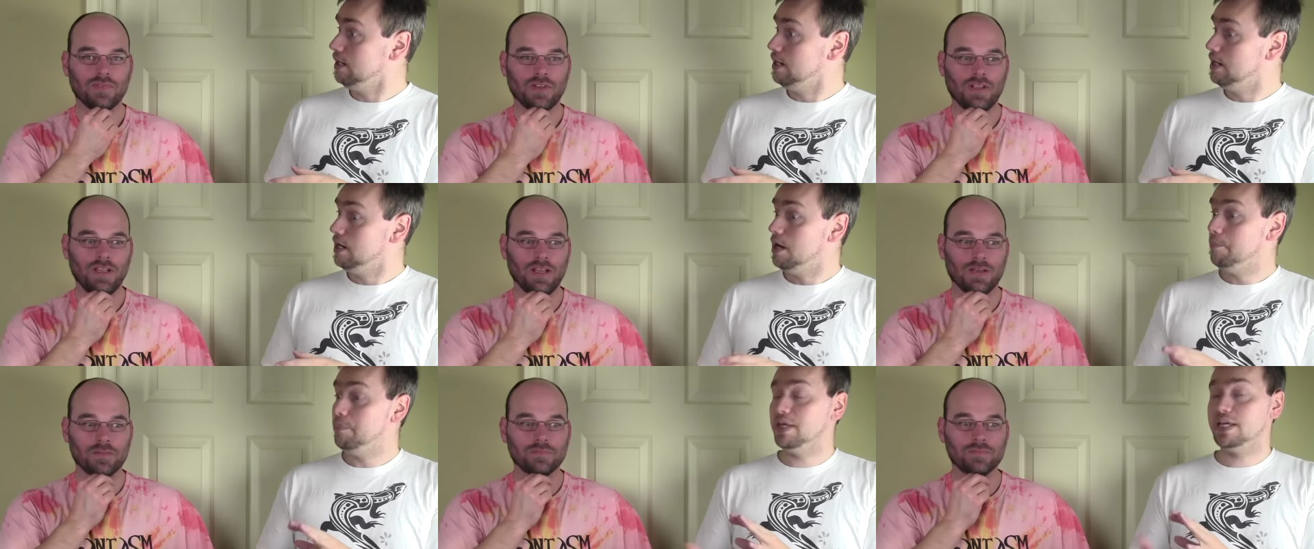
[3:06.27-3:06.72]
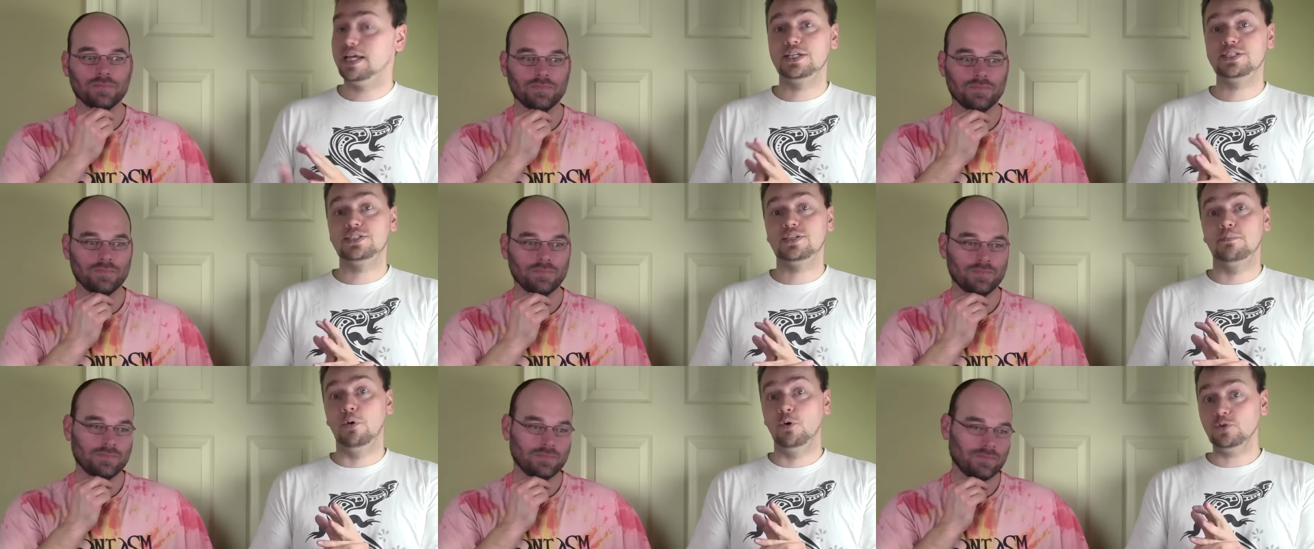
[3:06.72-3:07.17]
Speaker 1: Yeah.
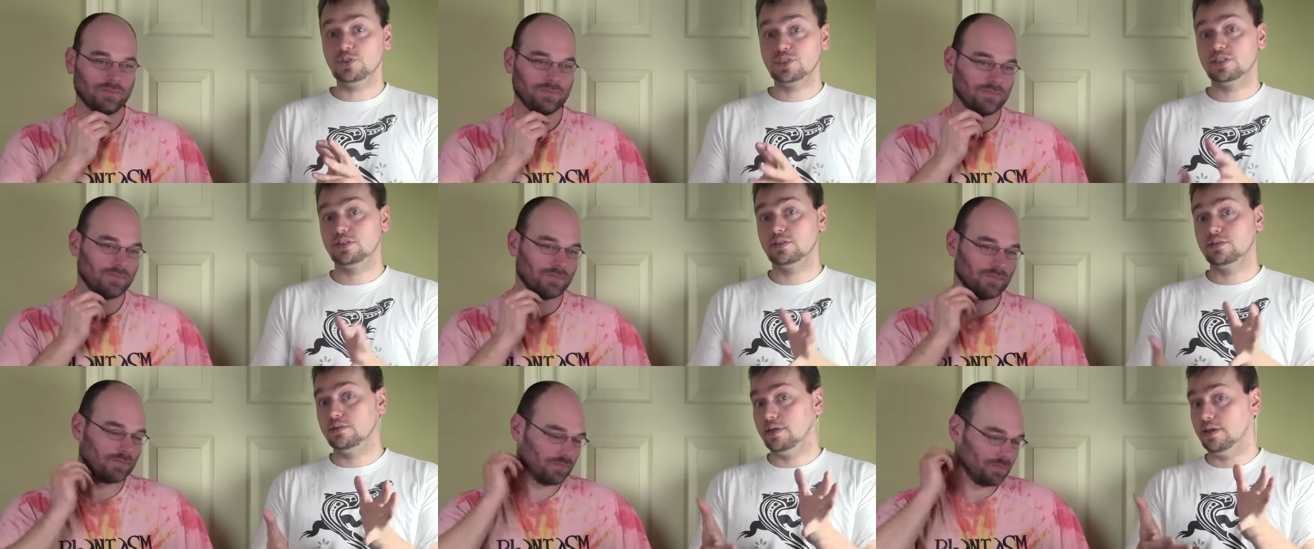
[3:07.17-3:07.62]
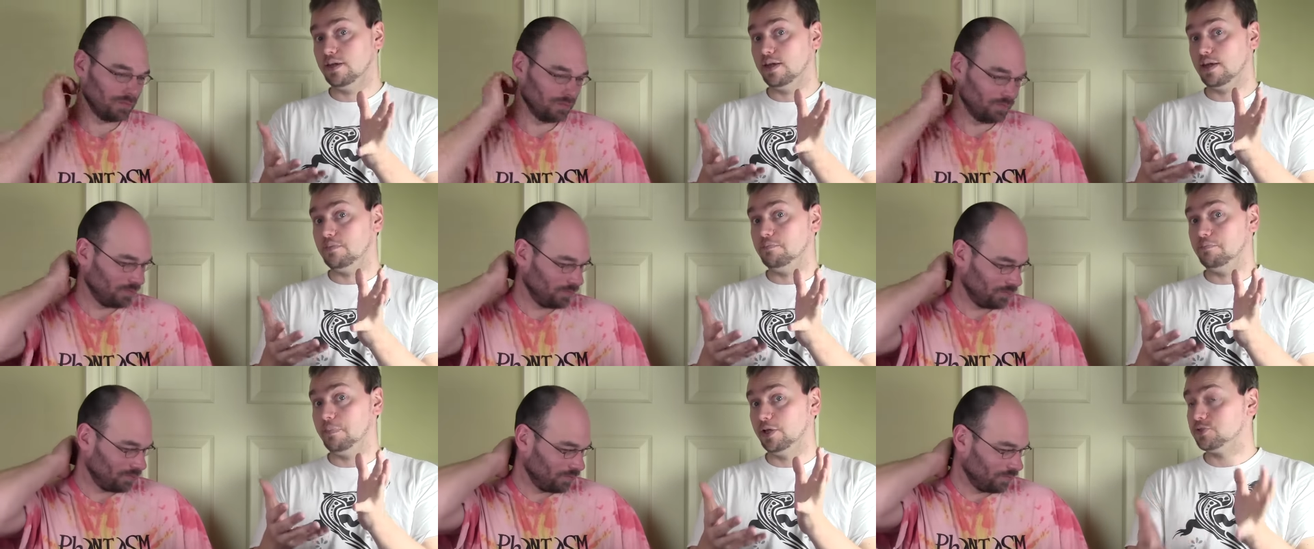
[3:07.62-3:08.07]
Because most
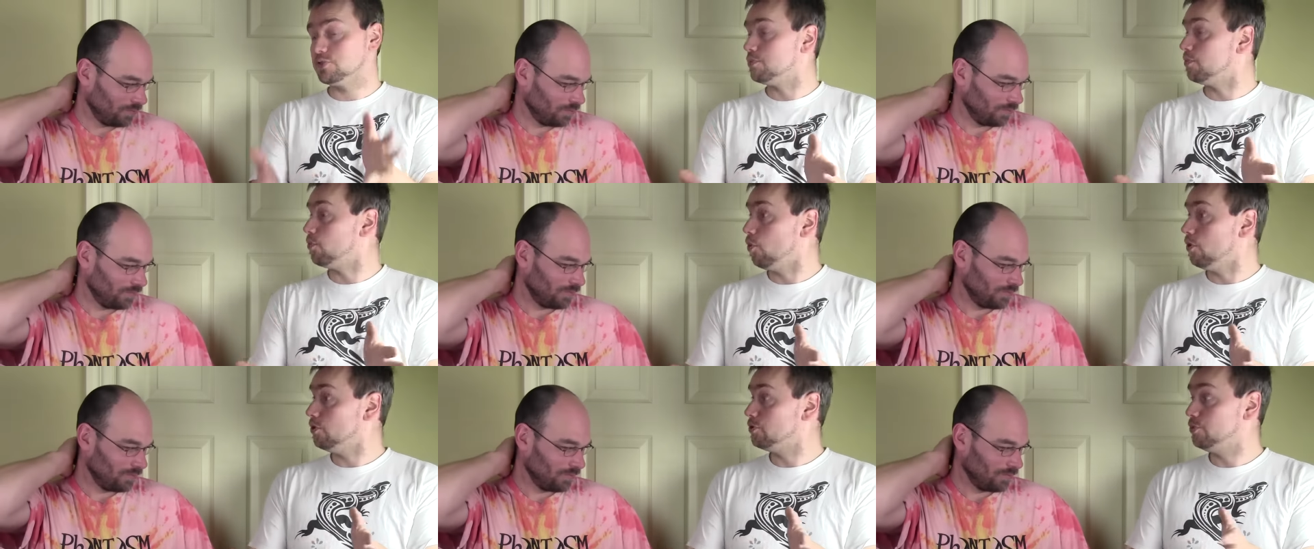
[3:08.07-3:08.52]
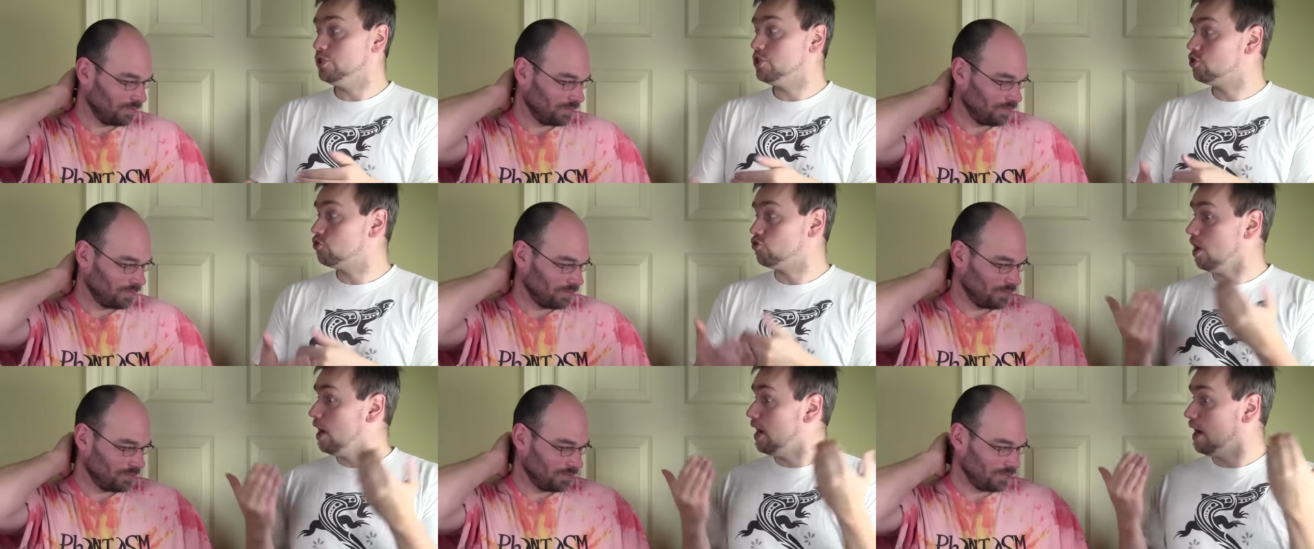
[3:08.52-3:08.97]
Maelstrom Wars, we
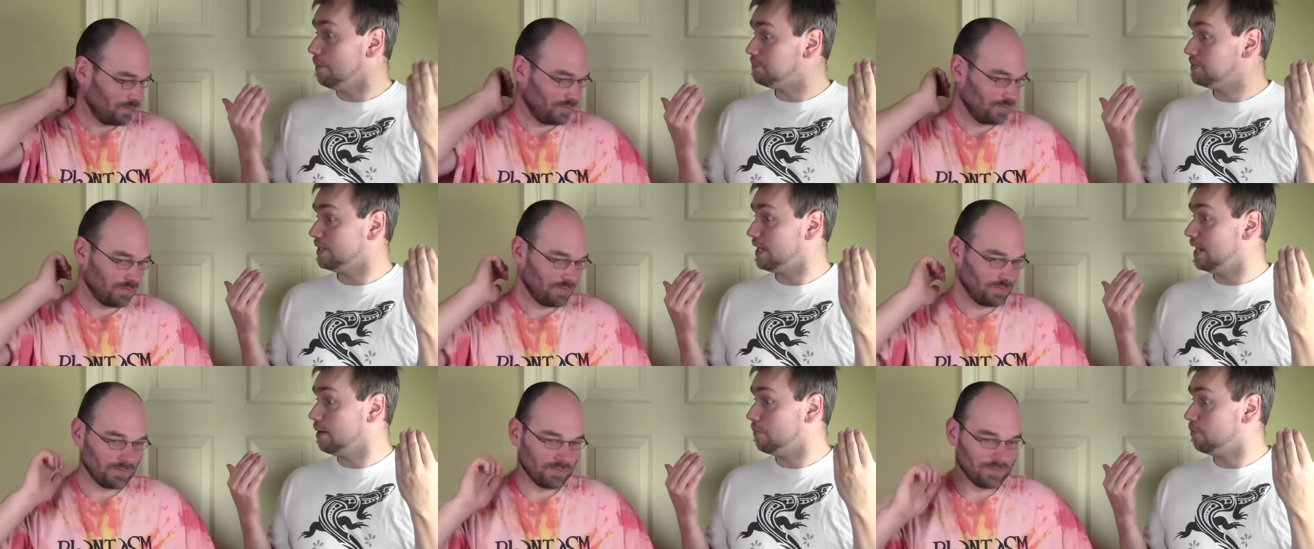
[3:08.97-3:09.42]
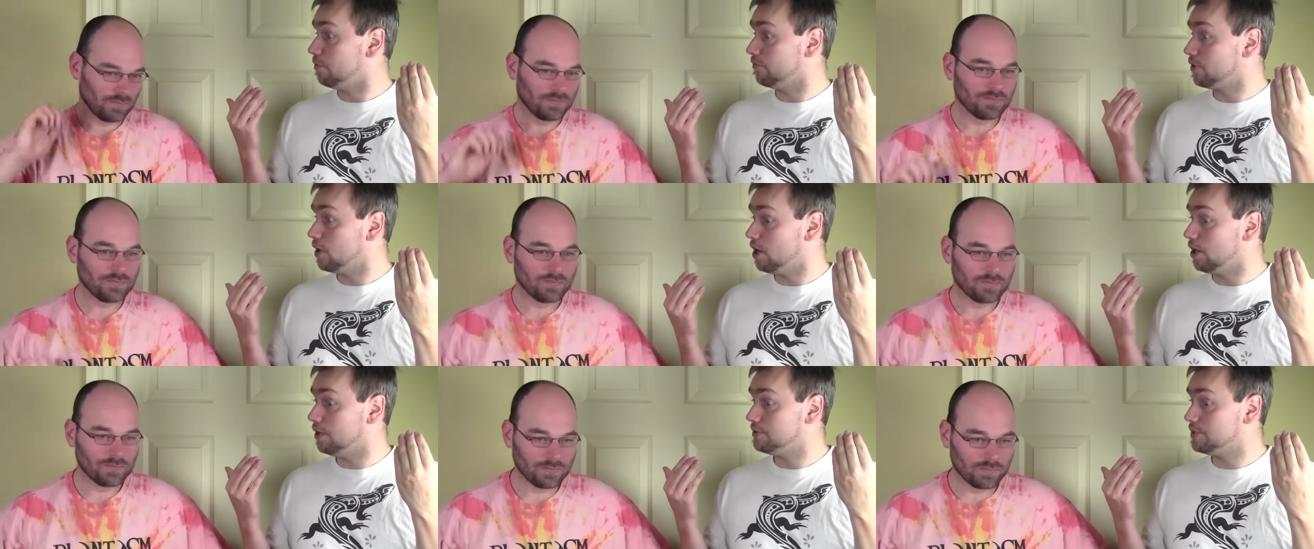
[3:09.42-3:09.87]
just draw up to that number of
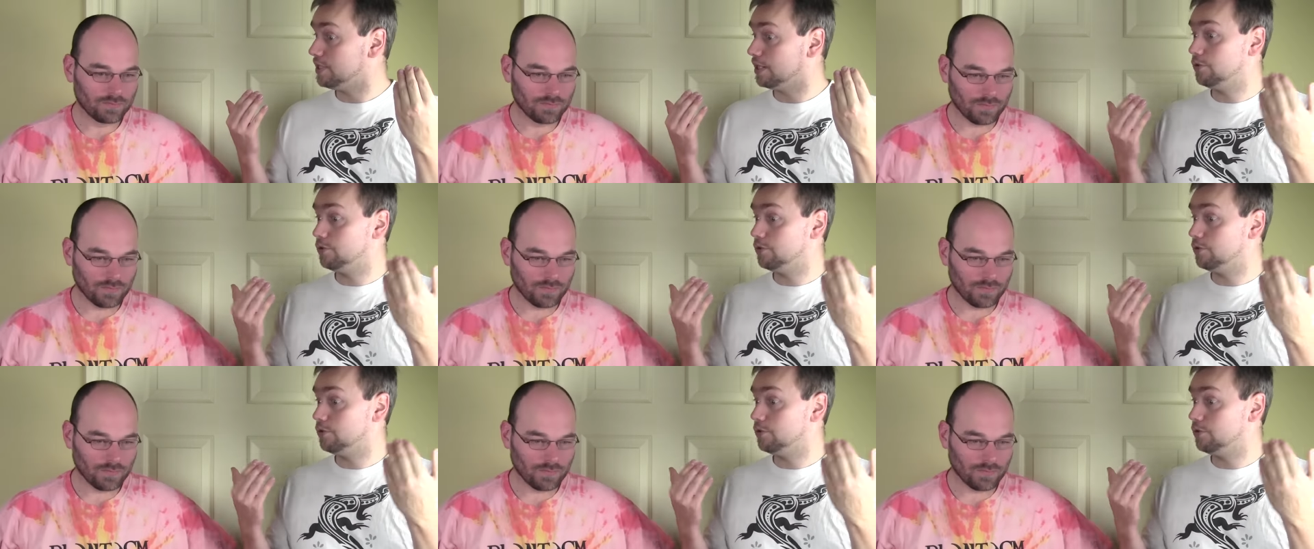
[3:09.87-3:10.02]
cards.